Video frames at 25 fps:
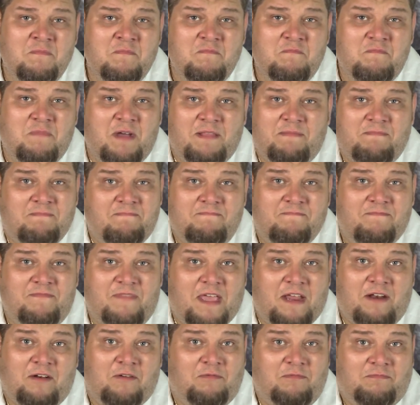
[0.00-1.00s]
but
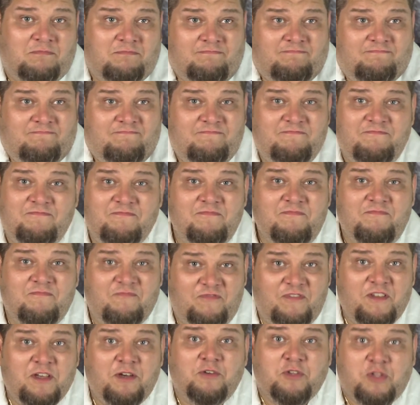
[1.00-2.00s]
they don't
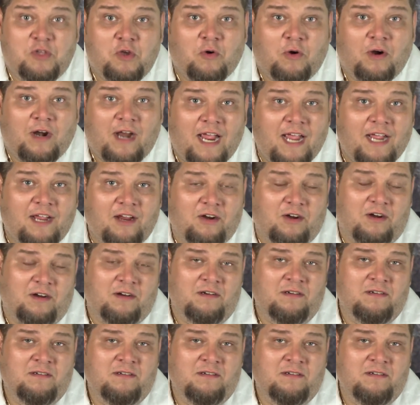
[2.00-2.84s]
feel your anger.